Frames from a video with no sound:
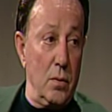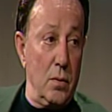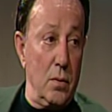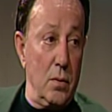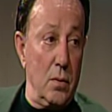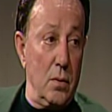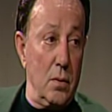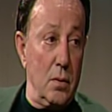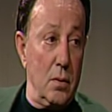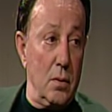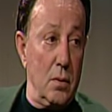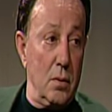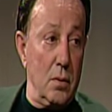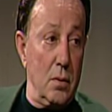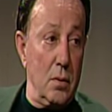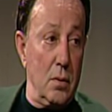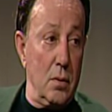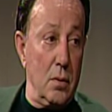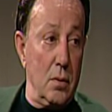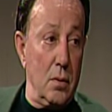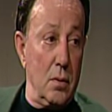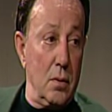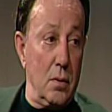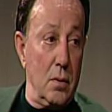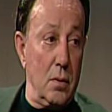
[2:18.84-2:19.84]
Yeah.
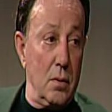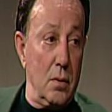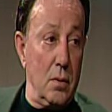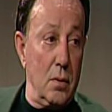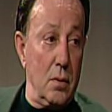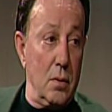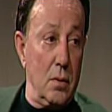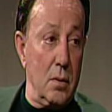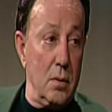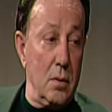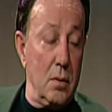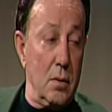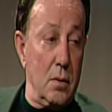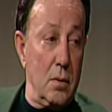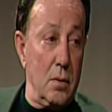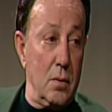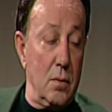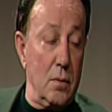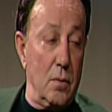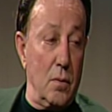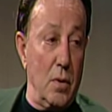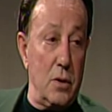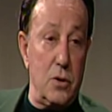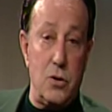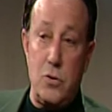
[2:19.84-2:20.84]
Yeah, he got
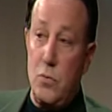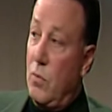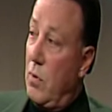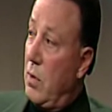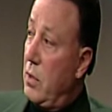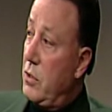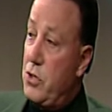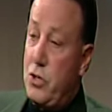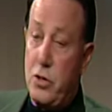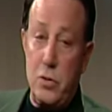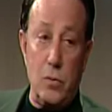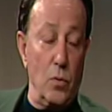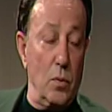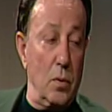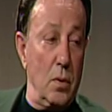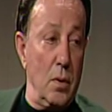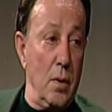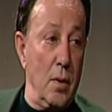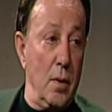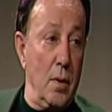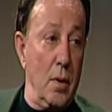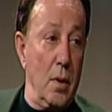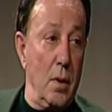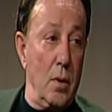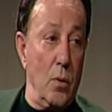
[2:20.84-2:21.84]
sick. What's- He's got
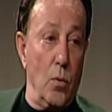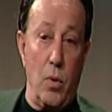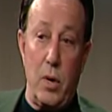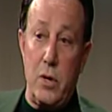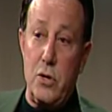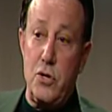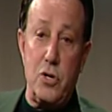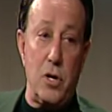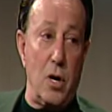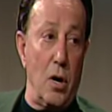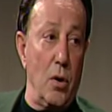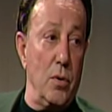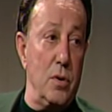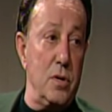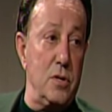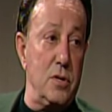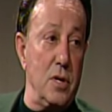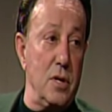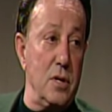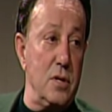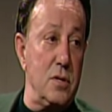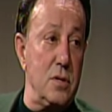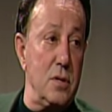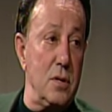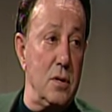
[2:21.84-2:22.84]
diarrhea. what so show
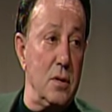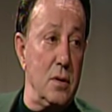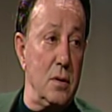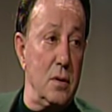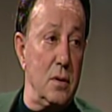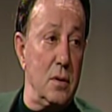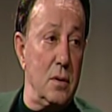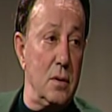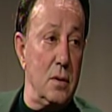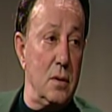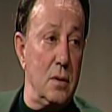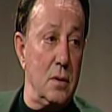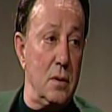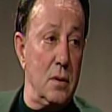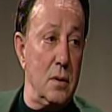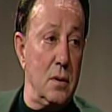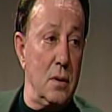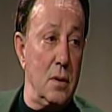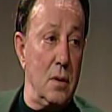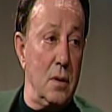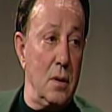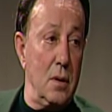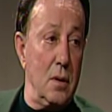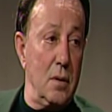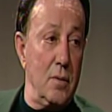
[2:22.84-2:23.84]
I'm is this?
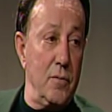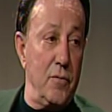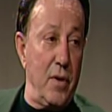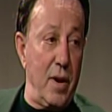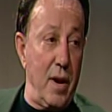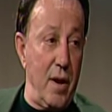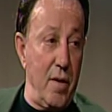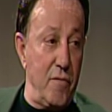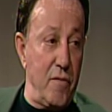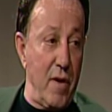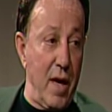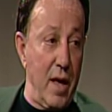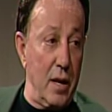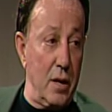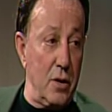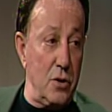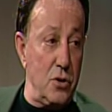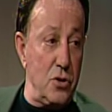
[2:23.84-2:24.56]
in for